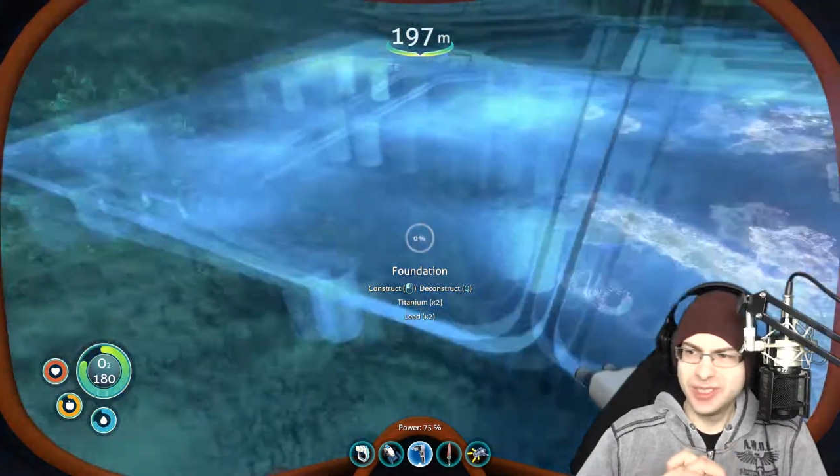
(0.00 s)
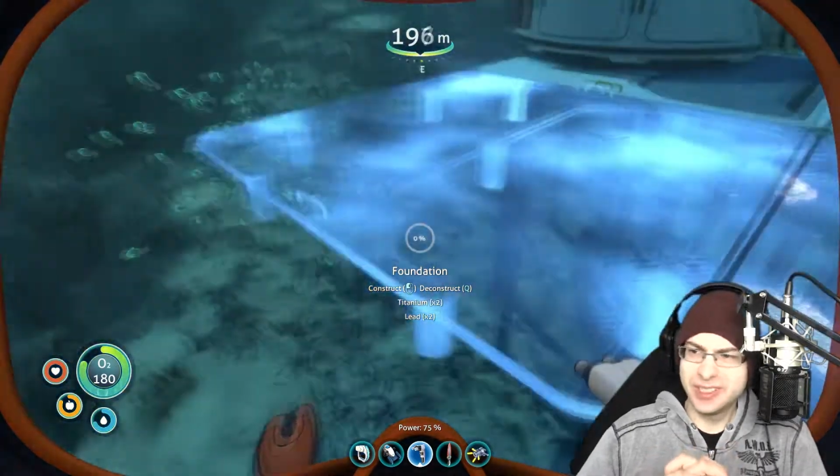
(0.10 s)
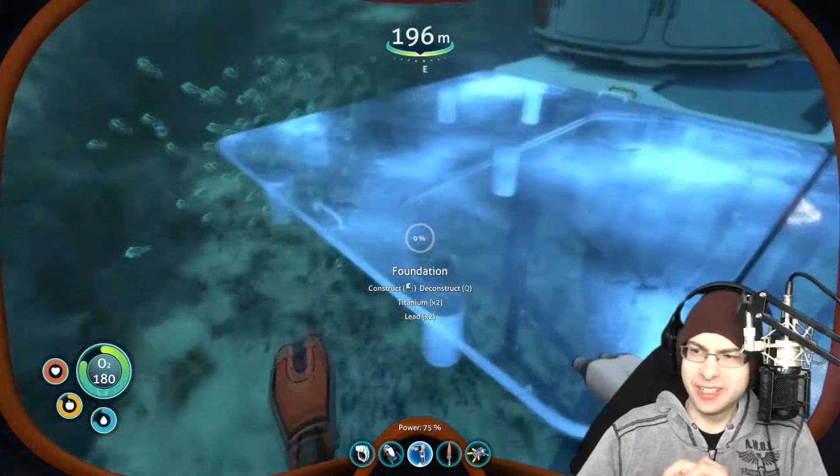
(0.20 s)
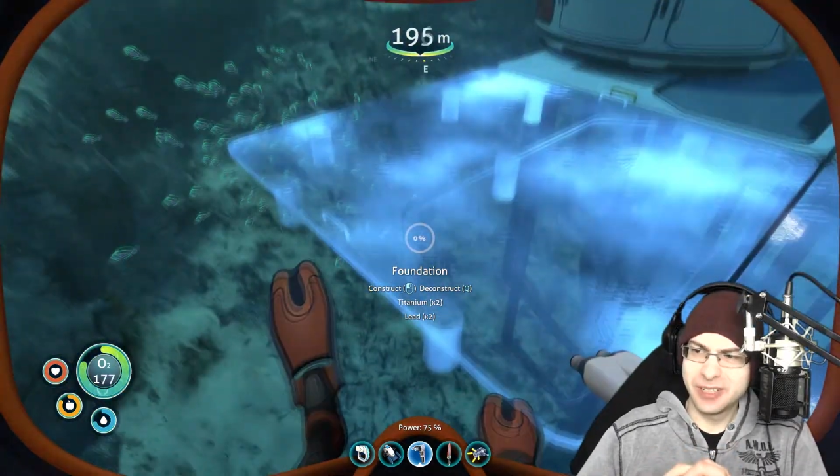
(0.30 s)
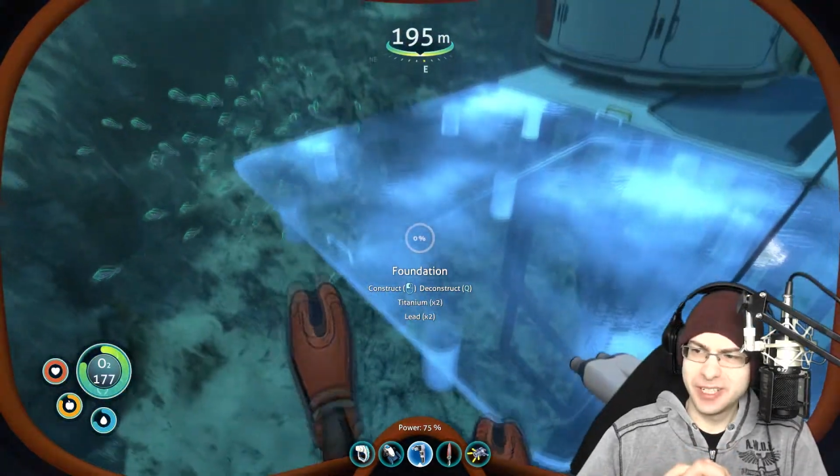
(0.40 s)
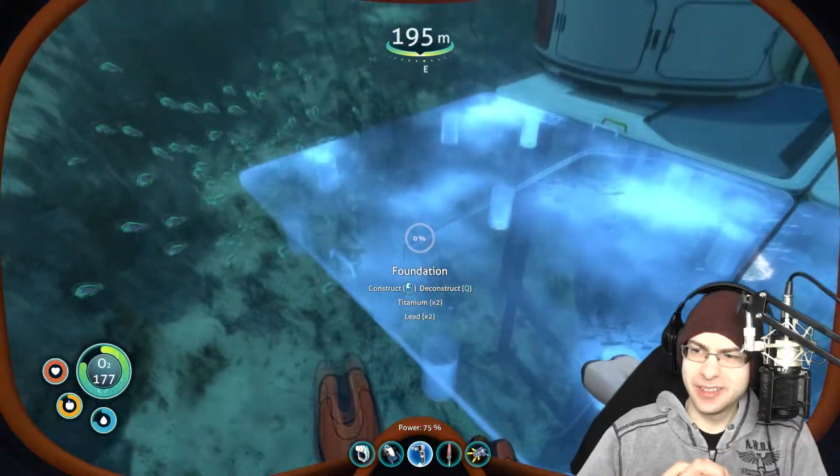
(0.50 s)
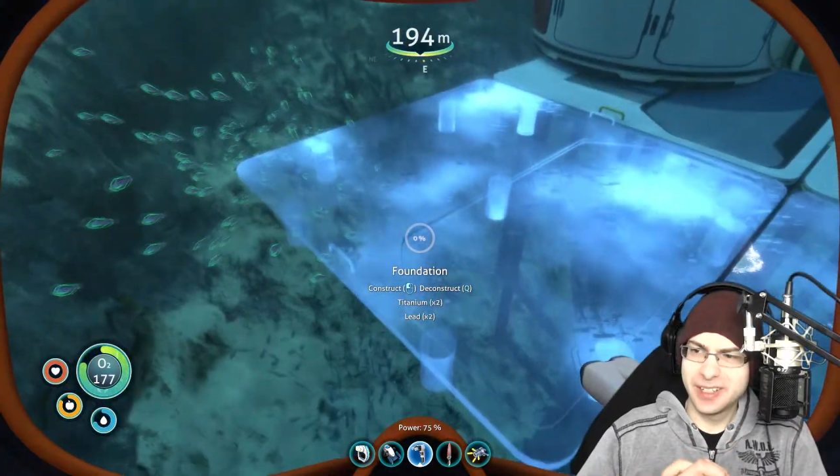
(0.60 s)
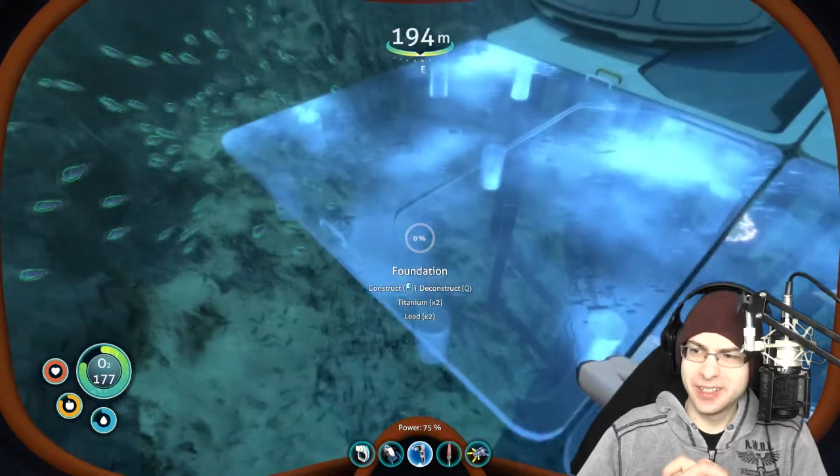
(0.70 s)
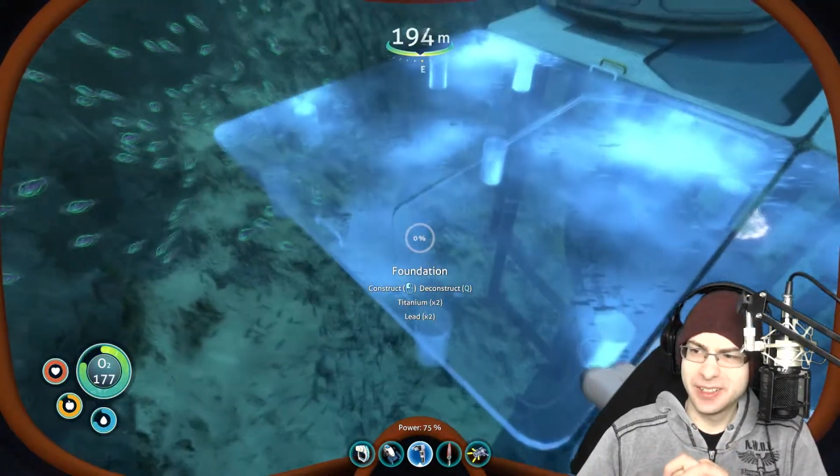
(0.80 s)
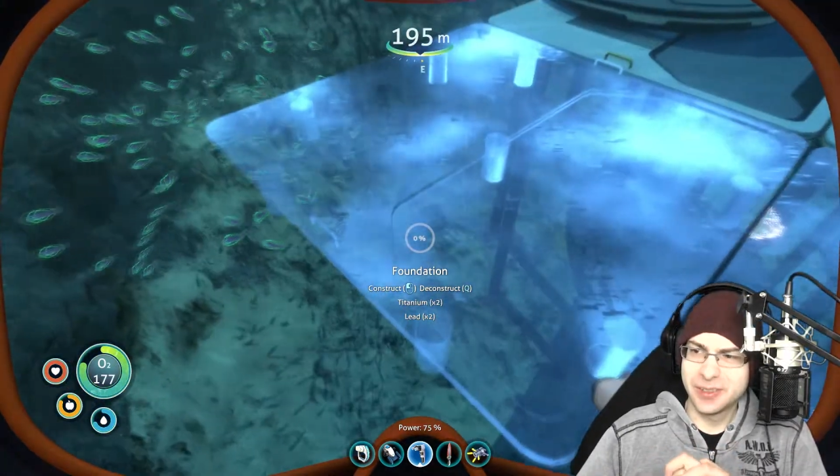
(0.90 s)
did I write
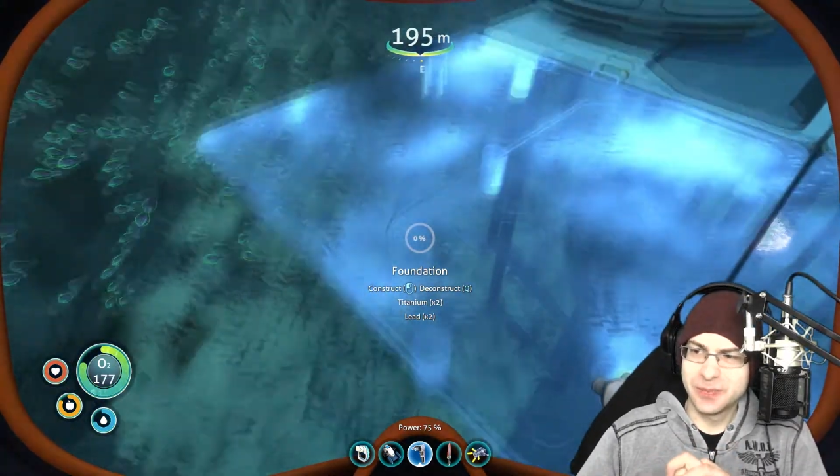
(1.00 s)
there?